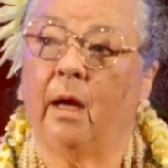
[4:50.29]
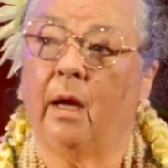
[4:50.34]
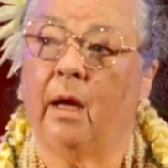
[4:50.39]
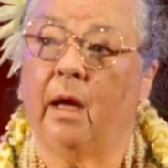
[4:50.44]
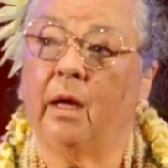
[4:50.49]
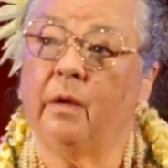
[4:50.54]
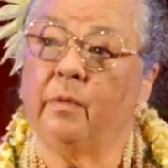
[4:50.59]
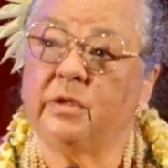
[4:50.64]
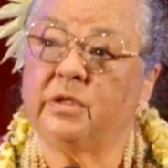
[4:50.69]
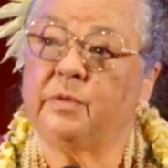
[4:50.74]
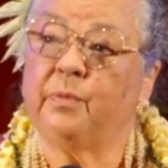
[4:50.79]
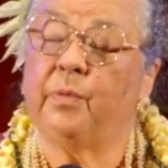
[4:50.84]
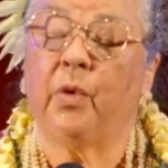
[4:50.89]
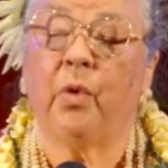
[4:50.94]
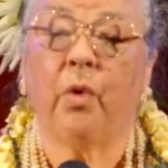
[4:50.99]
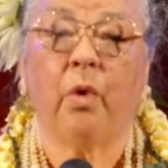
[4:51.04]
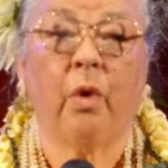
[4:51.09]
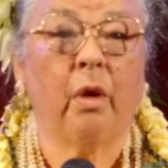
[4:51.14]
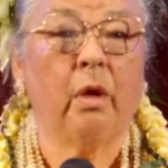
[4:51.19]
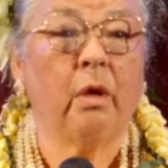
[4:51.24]
I was
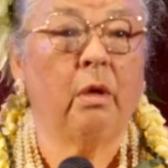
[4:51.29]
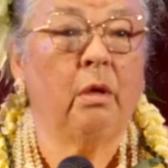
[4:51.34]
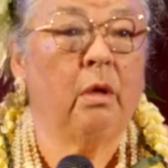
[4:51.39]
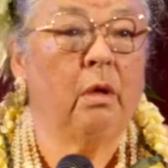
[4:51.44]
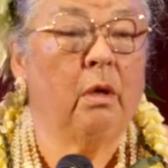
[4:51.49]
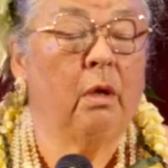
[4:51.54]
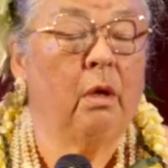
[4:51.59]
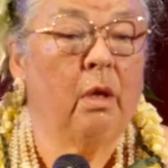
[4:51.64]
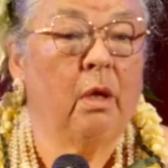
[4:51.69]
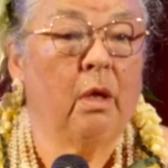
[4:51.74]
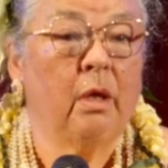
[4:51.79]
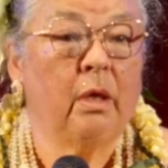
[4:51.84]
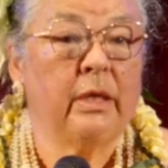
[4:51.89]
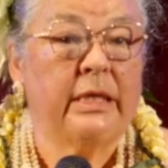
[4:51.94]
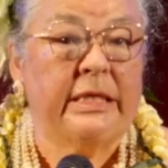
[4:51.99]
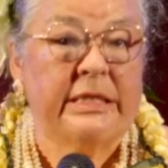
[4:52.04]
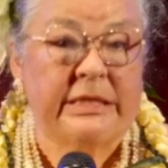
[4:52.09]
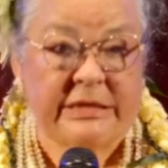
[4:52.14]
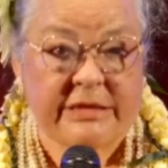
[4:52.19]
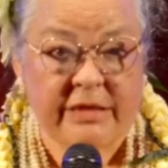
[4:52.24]
born
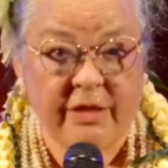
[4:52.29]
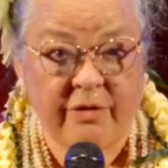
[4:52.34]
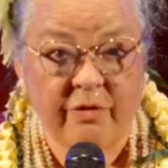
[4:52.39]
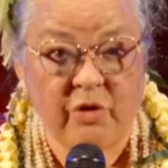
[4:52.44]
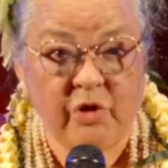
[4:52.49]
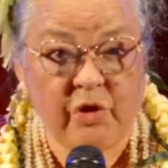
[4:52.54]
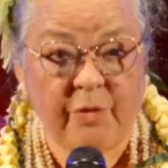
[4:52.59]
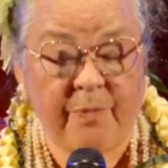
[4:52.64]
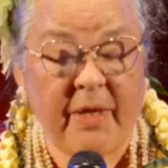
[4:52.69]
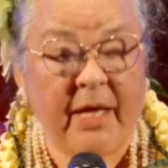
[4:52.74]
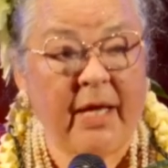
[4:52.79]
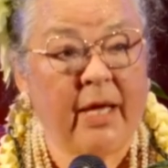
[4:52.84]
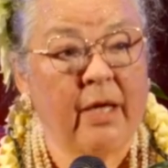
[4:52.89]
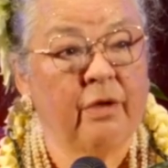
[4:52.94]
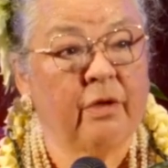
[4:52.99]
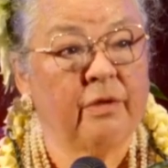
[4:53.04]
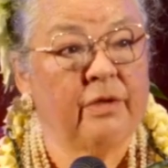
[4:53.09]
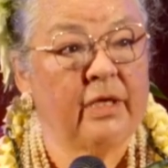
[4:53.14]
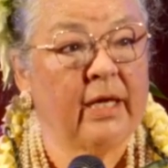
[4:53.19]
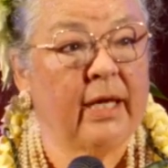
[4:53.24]
in southern
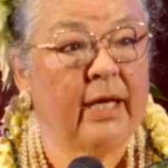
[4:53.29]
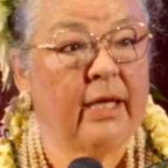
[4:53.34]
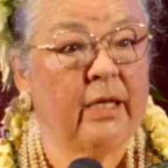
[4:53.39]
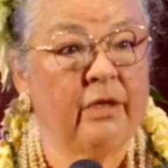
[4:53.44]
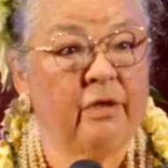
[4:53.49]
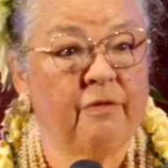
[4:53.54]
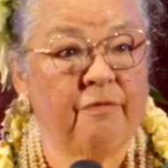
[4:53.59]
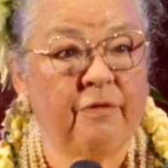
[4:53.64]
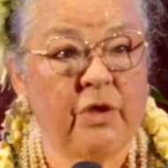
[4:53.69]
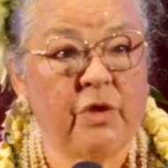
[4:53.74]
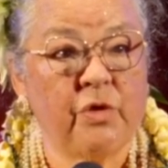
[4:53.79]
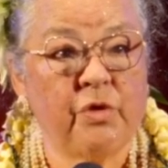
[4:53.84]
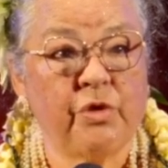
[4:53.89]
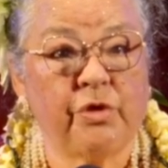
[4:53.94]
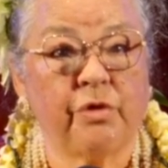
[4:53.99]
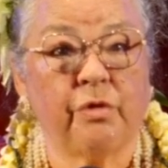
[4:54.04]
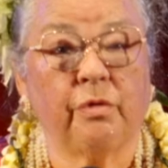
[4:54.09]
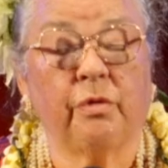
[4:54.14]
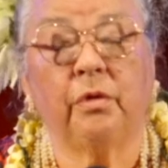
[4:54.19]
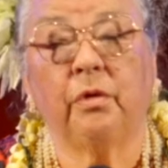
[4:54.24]
Japan on the island of
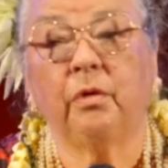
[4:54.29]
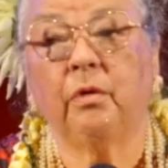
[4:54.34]
Kyushu